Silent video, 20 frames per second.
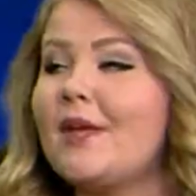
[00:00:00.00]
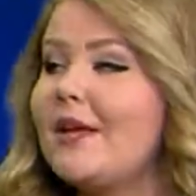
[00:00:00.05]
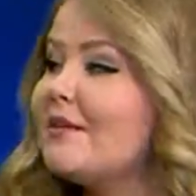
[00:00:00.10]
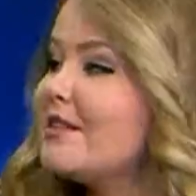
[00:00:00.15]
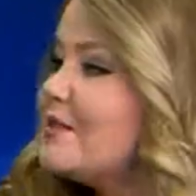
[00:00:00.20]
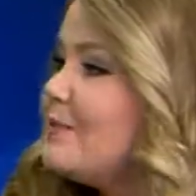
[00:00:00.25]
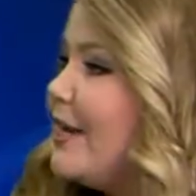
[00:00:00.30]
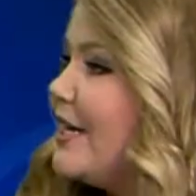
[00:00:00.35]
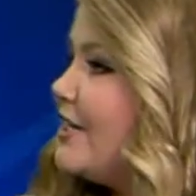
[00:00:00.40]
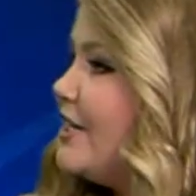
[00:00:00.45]

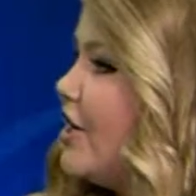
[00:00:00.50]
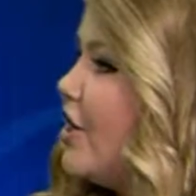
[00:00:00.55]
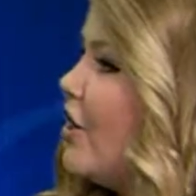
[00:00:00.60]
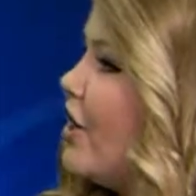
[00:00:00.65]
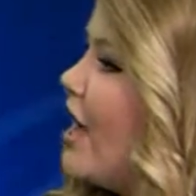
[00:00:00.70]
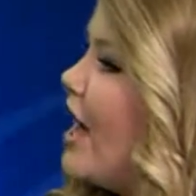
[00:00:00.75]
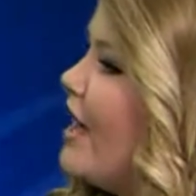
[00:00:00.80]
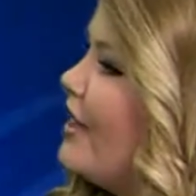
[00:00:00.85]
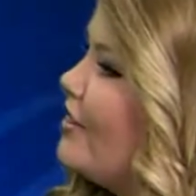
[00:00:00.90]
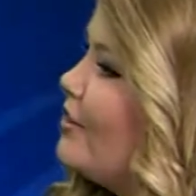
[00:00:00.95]
expecting our
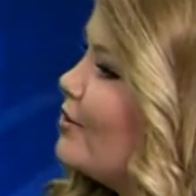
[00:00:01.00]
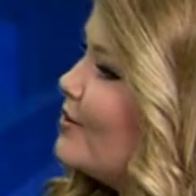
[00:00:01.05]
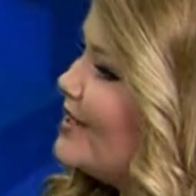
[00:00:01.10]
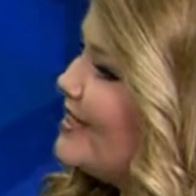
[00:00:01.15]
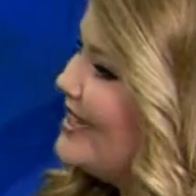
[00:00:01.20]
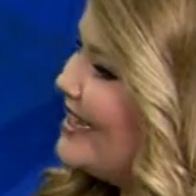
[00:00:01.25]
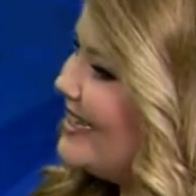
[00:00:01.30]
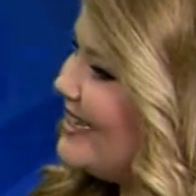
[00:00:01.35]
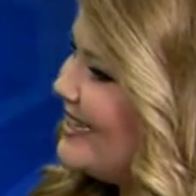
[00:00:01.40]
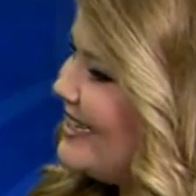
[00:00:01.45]
high though
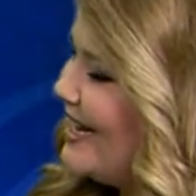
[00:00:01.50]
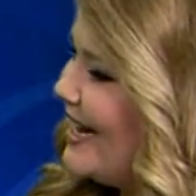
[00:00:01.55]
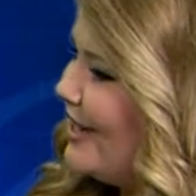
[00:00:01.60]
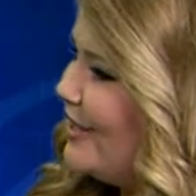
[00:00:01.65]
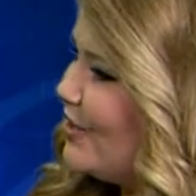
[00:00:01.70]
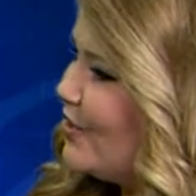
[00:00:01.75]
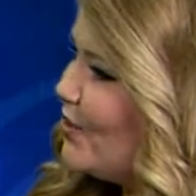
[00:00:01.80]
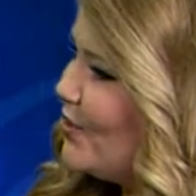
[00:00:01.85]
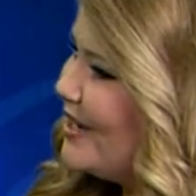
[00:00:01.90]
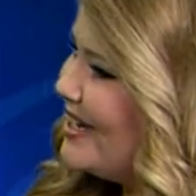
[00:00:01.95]
69
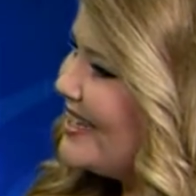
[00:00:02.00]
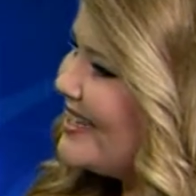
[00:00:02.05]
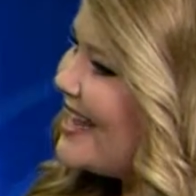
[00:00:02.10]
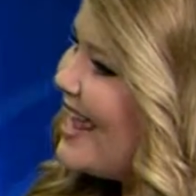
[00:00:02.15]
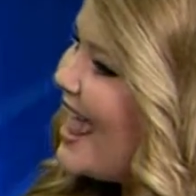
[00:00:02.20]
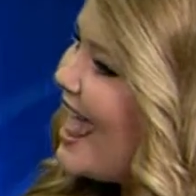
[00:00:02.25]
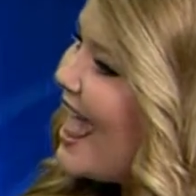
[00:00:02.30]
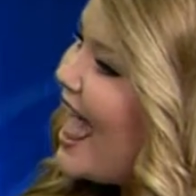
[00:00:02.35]
degrees